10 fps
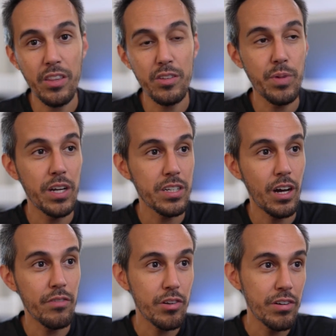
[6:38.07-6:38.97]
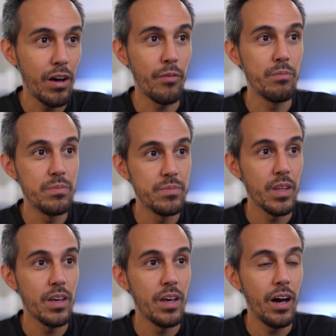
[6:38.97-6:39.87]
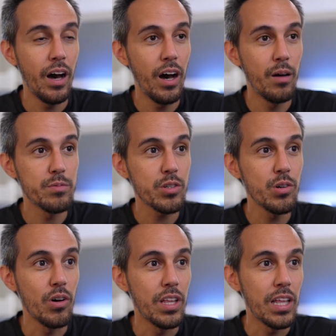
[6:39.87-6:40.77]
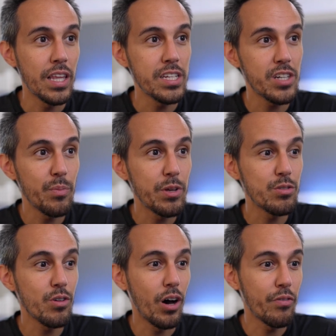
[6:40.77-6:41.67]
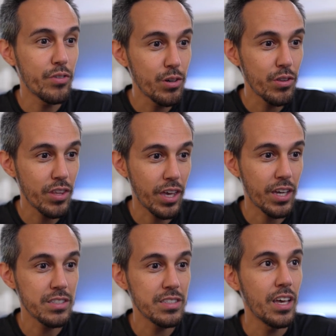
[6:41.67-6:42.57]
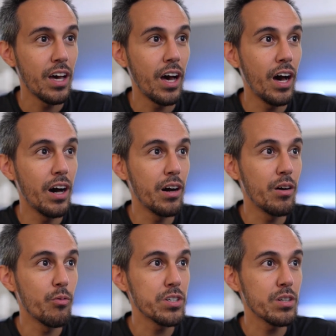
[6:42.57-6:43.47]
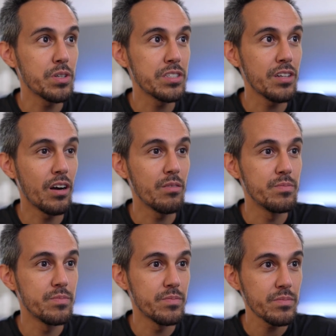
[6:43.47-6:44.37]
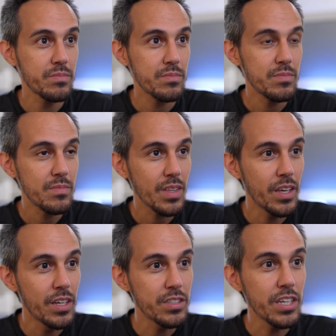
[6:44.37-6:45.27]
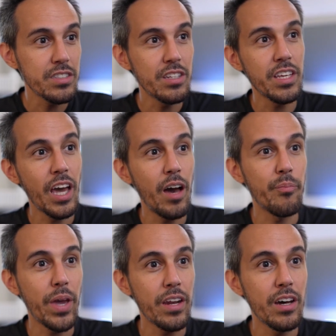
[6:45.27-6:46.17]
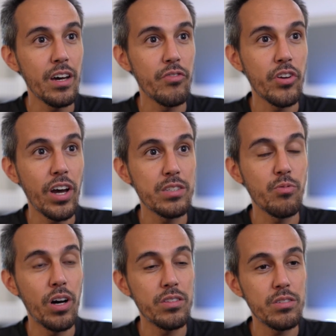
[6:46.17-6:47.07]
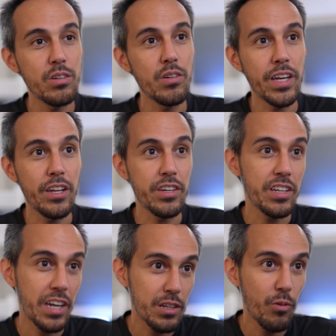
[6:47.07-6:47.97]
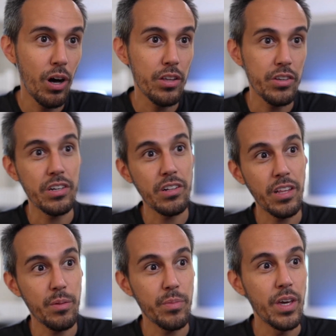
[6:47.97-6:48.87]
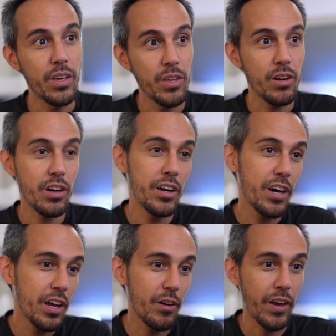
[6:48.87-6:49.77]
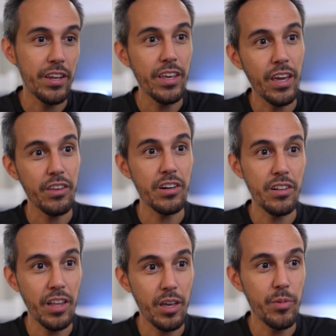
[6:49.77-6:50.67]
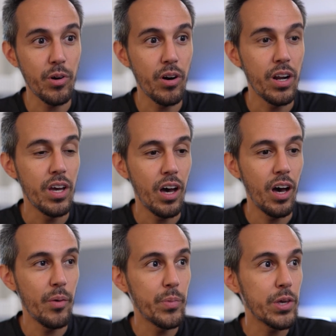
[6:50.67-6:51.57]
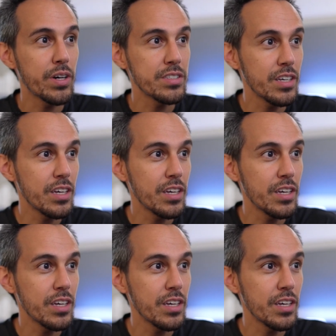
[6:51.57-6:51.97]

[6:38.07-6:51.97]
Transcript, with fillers: this project off the ground. Um, so cool. Let's jump into a few things. Uh, where should we start? So here's the DApp beta. If you guys want to, again, you can connect wallet, you could claim your Cardano A D A, you could claim your uh, B U S D,